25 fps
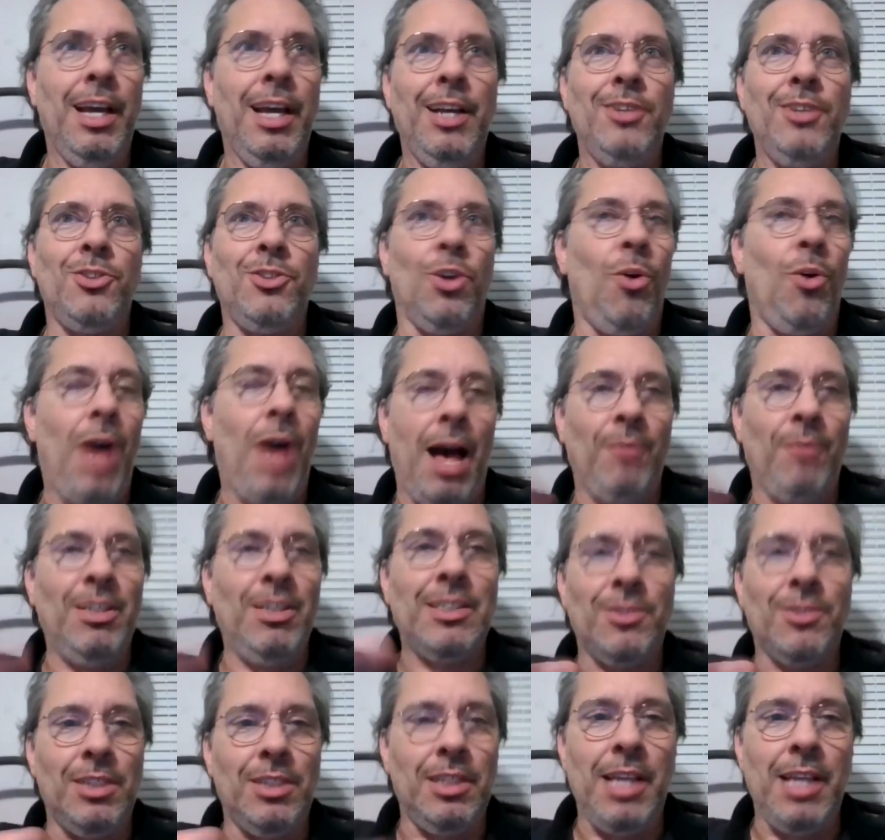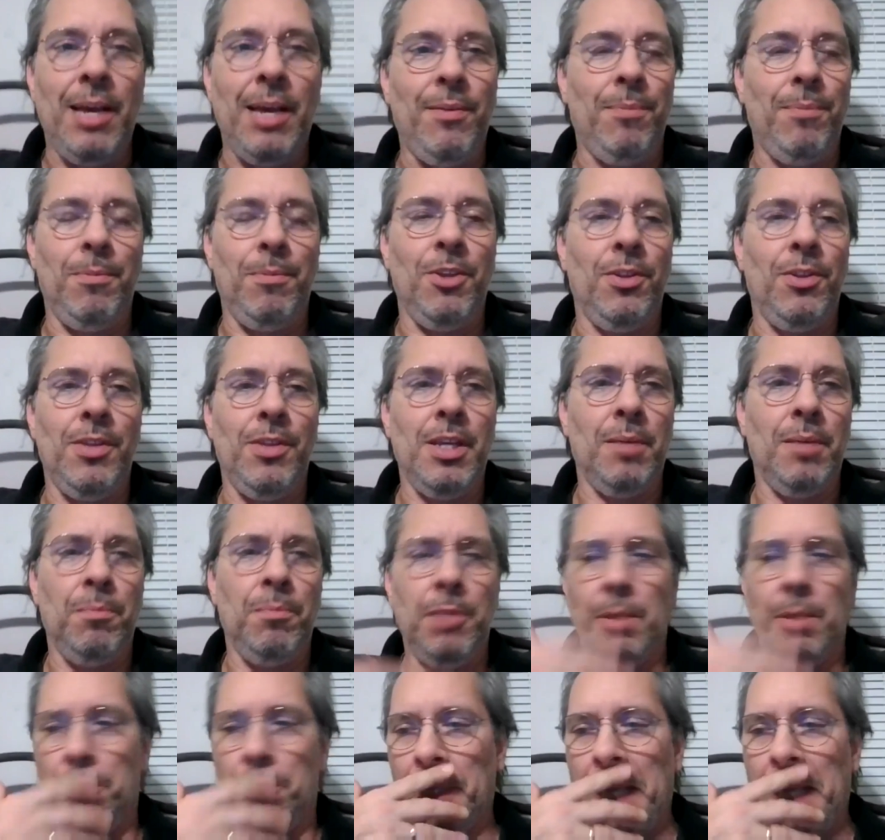So obviously, the
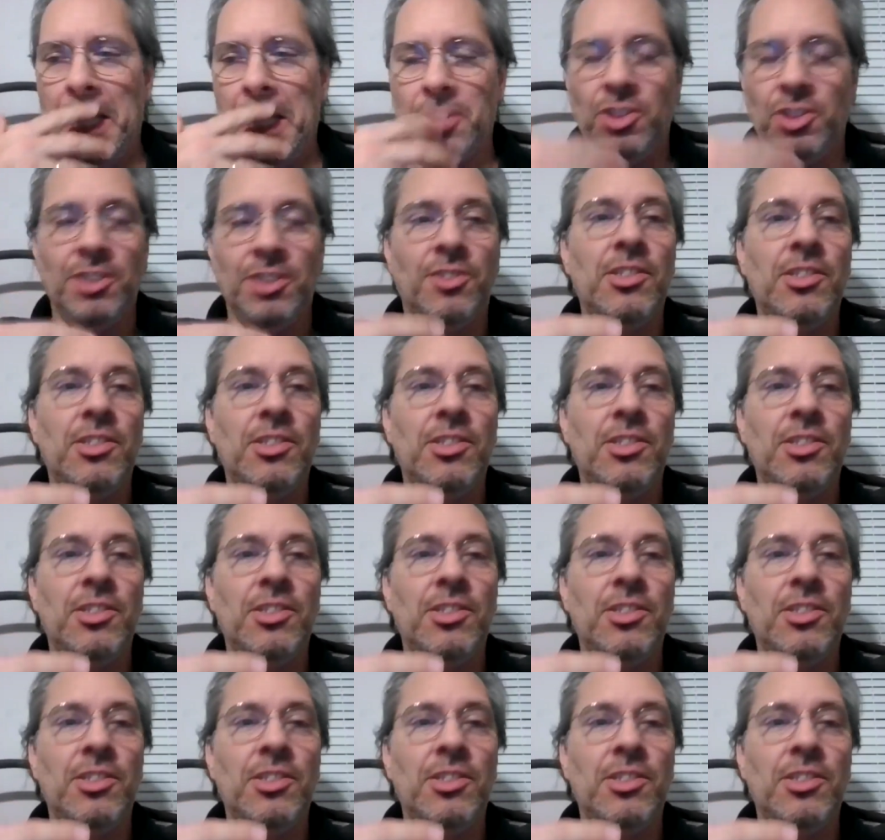implications